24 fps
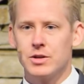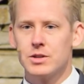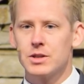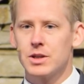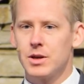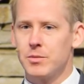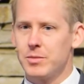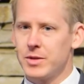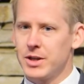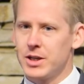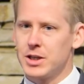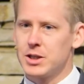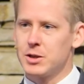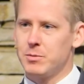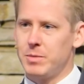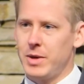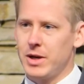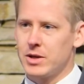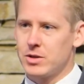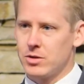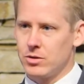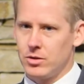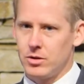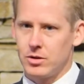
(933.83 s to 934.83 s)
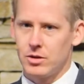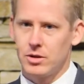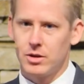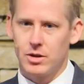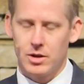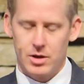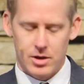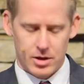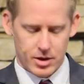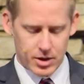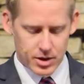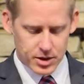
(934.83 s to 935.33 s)
something special,
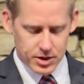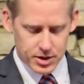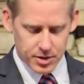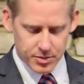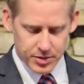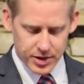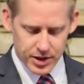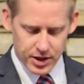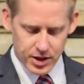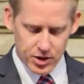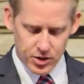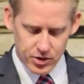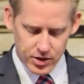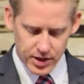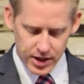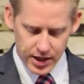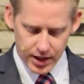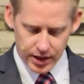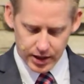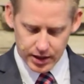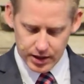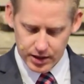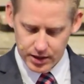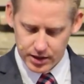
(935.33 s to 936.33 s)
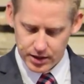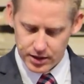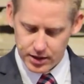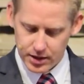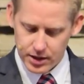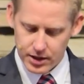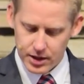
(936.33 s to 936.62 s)
something unique.